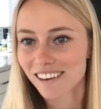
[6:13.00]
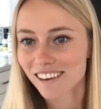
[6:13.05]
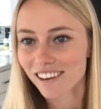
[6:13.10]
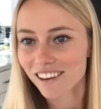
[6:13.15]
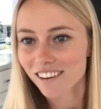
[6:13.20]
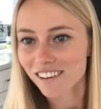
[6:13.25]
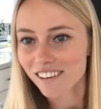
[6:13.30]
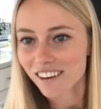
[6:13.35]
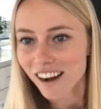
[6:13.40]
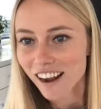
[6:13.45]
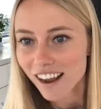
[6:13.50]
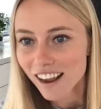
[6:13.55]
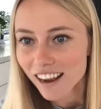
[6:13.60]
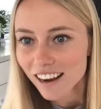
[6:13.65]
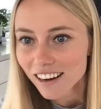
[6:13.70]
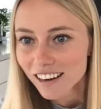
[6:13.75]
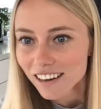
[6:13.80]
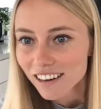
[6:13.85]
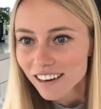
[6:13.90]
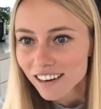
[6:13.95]
All
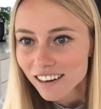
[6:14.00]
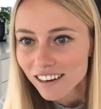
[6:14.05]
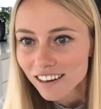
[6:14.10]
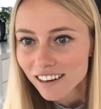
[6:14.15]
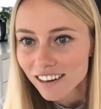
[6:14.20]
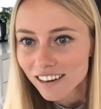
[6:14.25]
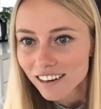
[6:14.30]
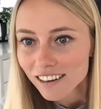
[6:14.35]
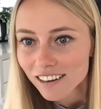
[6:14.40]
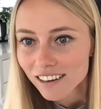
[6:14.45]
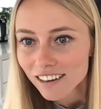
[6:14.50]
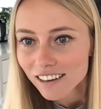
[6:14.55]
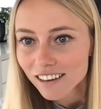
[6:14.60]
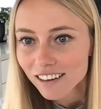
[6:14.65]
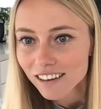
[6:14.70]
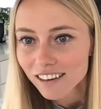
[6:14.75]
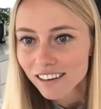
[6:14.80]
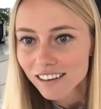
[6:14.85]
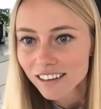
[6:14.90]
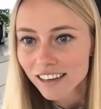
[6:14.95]
right.
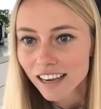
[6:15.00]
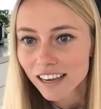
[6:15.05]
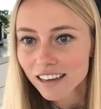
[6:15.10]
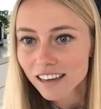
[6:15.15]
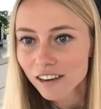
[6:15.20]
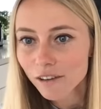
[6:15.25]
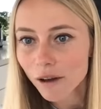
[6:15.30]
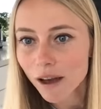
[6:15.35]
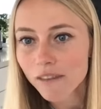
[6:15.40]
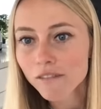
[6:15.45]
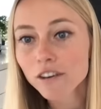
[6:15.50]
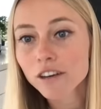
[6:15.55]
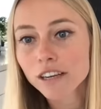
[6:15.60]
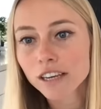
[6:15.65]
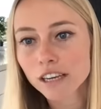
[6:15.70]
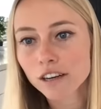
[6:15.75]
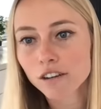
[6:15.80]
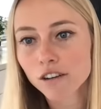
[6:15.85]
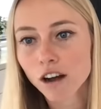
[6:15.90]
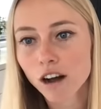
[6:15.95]
Can you have your
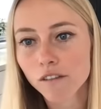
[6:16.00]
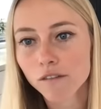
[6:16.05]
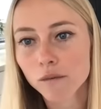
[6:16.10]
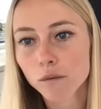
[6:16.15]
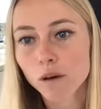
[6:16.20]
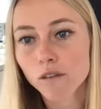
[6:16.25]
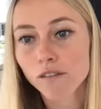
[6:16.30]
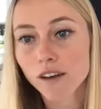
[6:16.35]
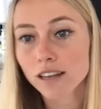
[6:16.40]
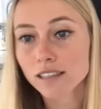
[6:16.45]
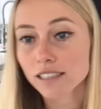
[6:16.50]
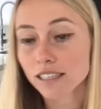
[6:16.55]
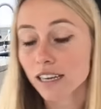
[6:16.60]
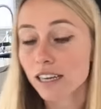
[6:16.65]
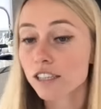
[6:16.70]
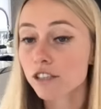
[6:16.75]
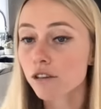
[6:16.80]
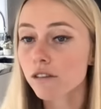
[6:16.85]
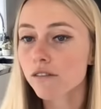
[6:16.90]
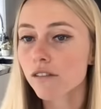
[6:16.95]
keto coffee while fasting?
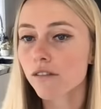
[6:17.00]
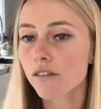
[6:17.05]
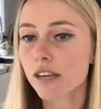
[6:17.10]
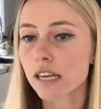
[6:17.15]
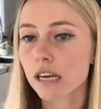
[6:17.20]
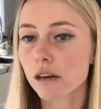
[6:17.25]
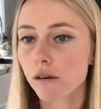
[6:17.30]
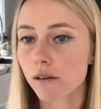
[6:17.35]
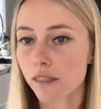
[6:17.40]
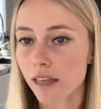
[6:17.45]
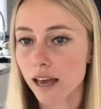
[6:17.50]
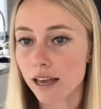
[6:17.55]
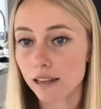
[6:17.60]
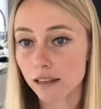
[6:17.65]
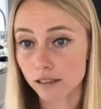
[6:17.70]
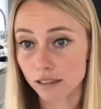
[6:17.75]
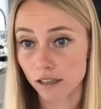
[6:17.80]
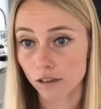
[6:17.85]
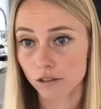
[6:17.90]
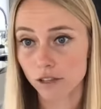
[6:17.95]
I do have a video on
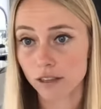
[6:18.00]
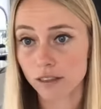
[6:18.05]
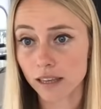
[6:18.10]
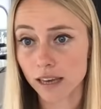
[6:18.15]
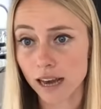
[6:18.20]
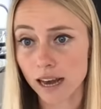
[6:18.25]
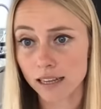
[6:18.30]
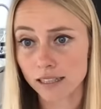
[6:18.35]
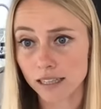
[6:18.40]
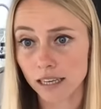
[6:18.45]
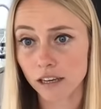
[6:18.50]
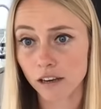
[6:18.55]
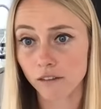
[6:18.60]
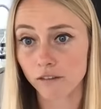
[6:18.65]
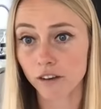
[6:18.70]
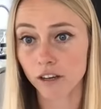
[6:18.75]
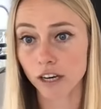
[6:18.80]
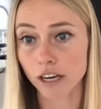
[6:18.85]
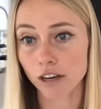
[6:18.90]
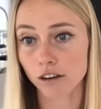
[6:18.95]
that. So Cynthia asked, can you have
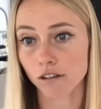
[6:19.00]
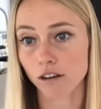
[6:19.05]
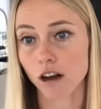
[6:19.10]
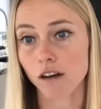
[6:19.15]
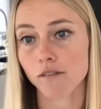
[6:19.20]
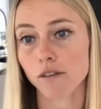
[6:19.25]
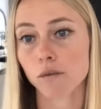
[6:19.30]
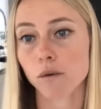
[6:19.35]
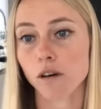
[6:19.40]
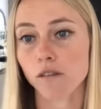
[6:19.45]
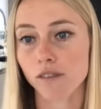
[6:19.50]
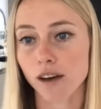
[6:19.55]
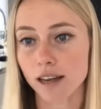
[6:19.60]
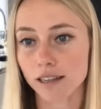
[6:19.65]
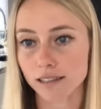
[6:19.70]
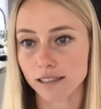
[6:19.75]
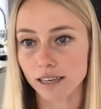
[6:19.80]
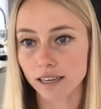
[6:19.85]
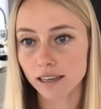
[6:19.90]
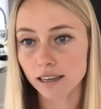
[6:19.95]
your keto coffee while
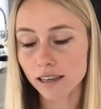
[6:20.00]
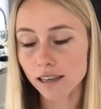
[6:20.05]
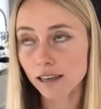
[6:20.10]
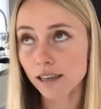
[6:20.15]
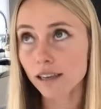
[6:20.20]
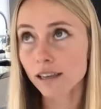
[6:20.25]
fasting?